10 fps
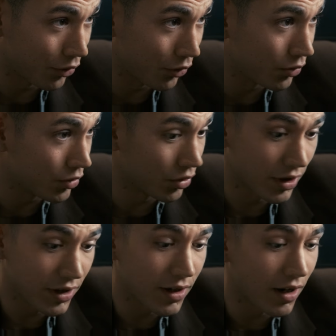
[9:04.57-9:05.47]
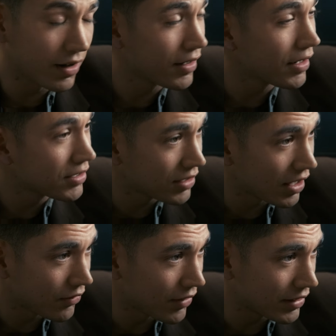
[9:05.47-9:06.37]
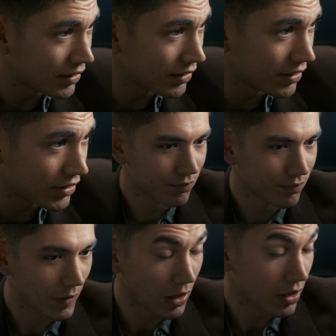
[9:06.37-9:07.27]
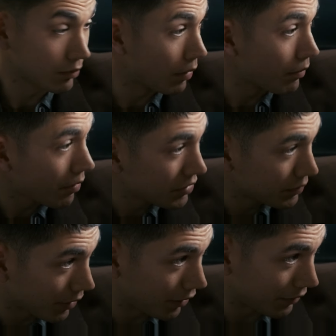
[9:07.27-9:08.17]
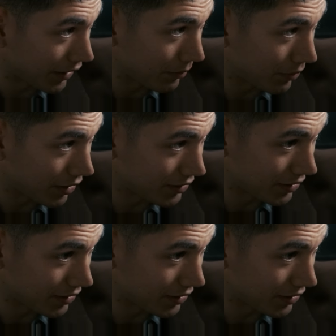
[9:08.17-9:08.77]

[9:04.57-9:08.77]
he surprises her by announcing his intention to relocate his business to New York to be